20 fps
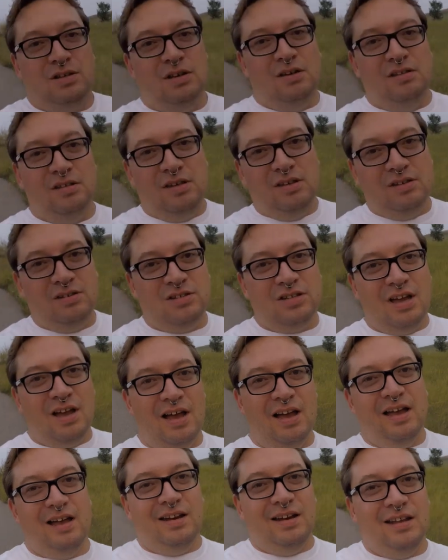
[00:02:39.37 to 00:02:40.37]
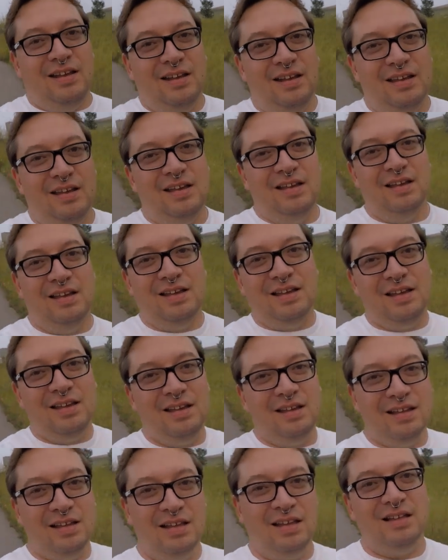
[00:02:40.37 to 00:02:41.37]
see you on the other side.
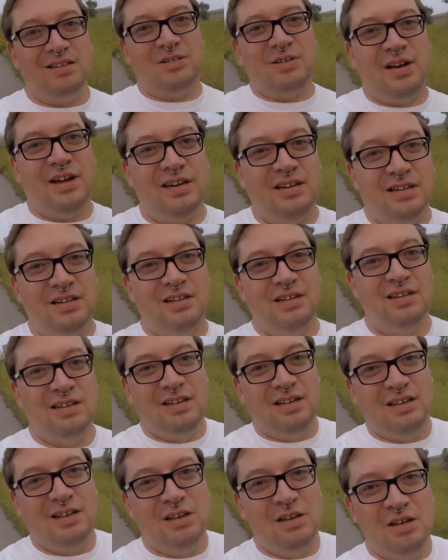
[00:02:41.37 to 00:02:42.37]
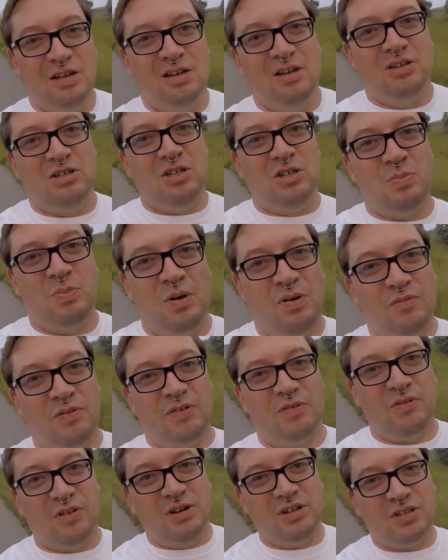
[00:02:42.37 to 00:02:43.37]
That's right. Just
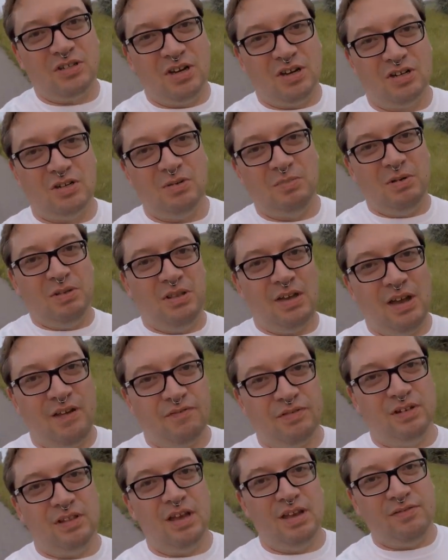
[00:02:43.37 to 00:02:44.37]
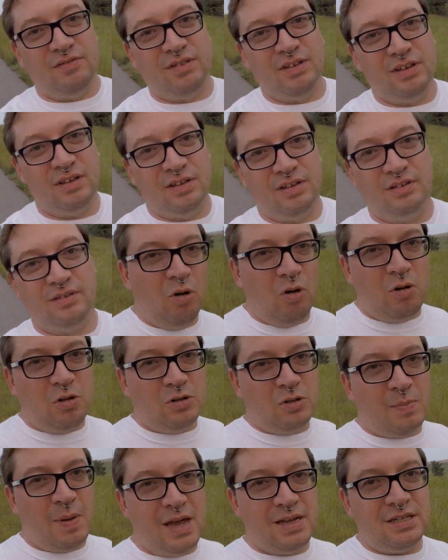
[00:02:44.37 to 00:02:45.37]
perfect for a discussion about the afterlife.
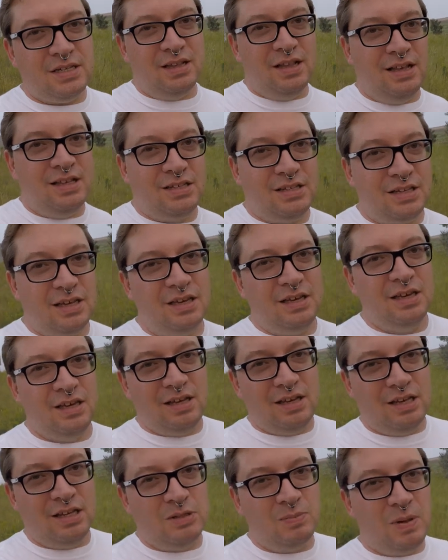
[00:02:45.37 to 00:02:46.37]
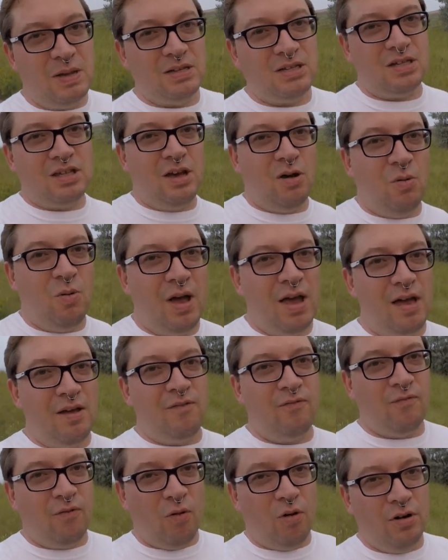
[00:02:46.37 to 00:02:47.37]
Roko's basilisk is basically a
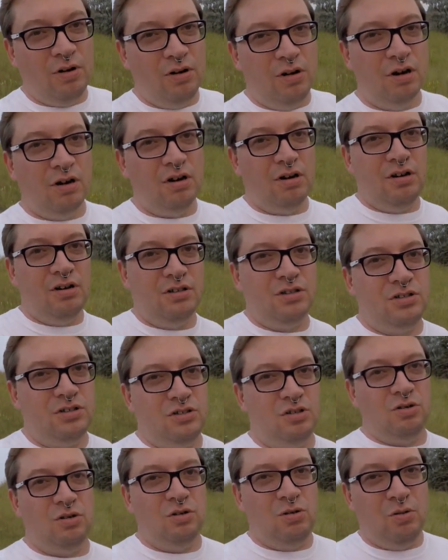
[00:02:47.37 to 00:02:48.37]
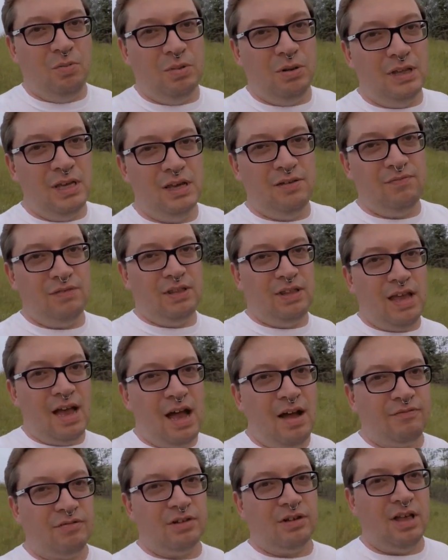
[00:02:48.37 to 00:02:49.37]
way for nerds to believe in
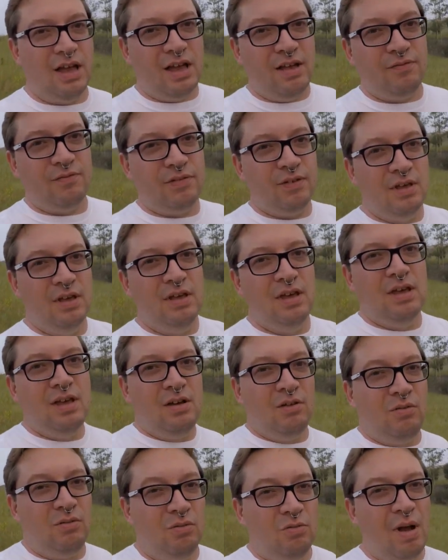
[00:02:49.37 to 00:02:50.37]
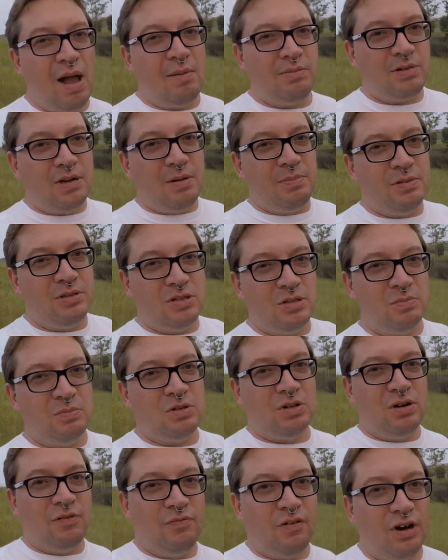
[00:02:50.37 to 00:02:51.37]
the afterlife wrapped up in
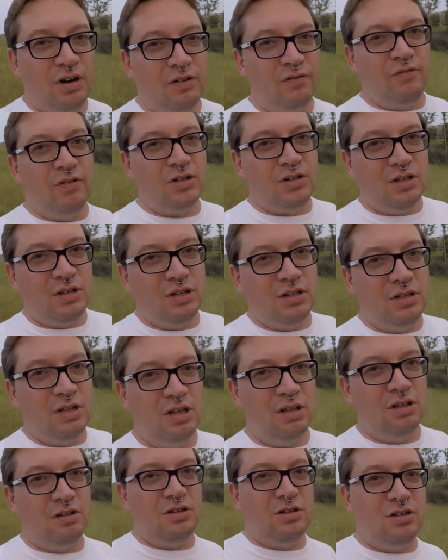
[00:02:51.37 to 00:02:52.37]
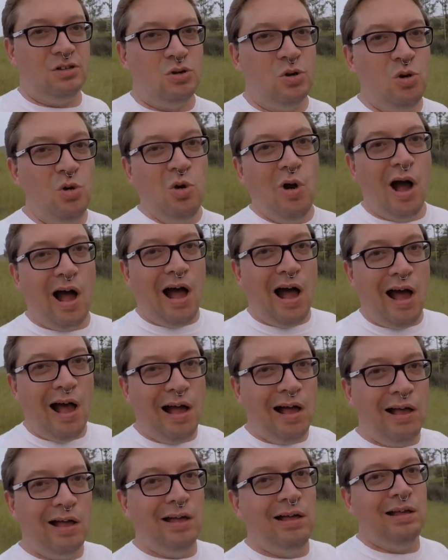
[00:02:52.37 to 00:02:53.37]
some sort of artificial intelligence hoo
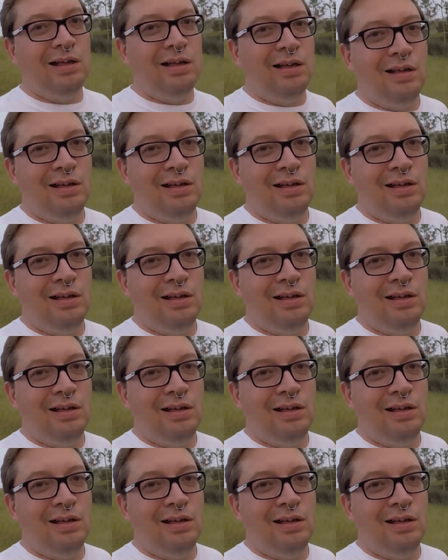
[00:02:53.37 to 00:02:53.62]
ha